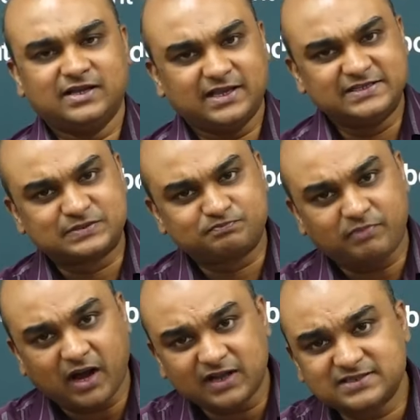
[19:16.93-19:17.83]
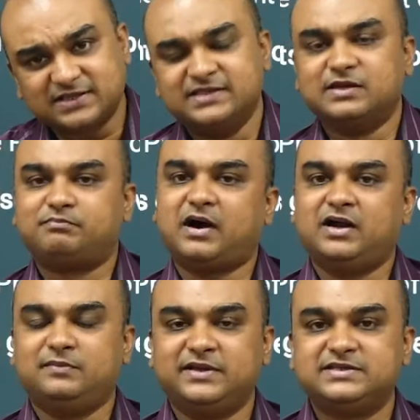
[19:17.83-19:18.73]
is passed in the
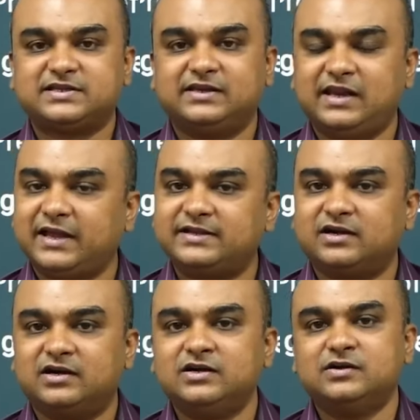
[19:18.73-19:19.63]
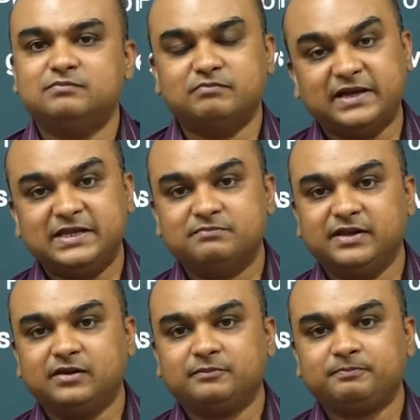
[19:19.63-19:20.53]
Parliament like a money bill.